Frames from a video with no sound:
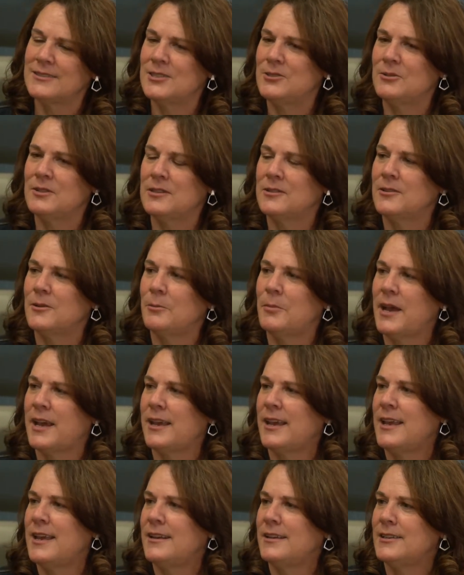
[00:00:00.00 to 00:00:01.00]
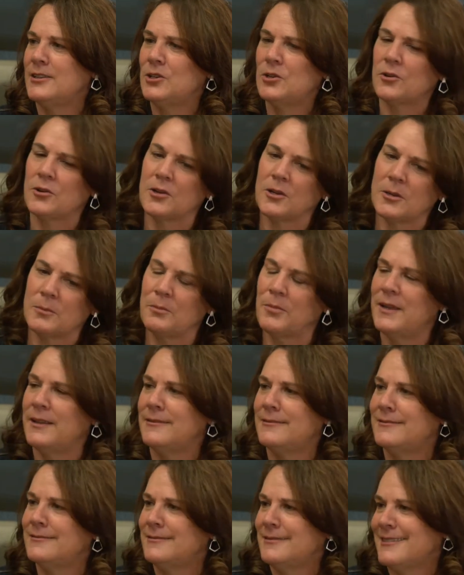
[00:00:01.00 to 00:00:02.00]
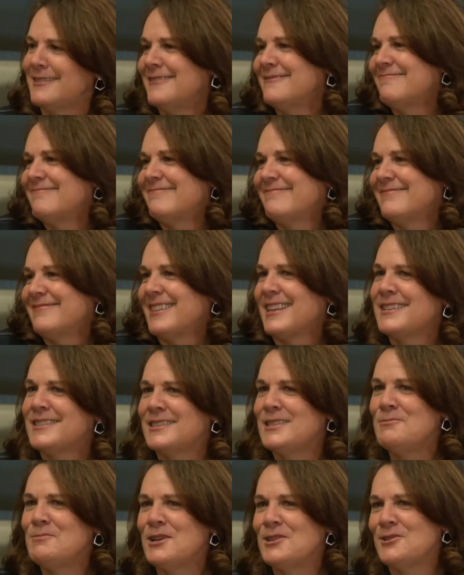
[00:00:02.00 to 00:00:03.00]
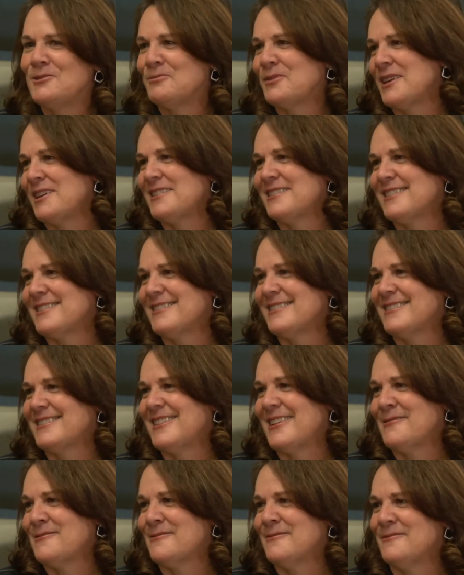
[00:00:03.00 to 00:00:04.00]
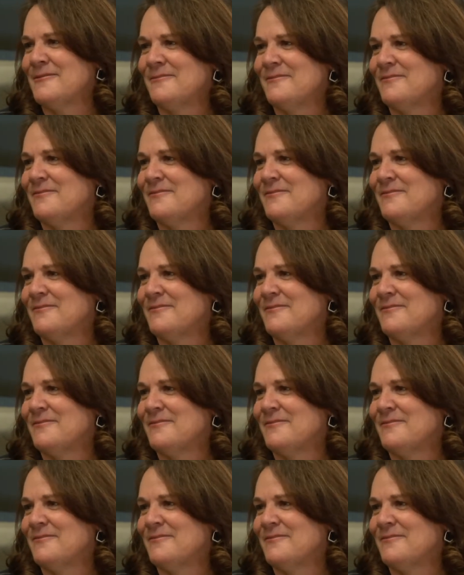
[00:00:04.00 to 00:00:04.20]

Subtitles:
do a little biking in Europe and some other places. So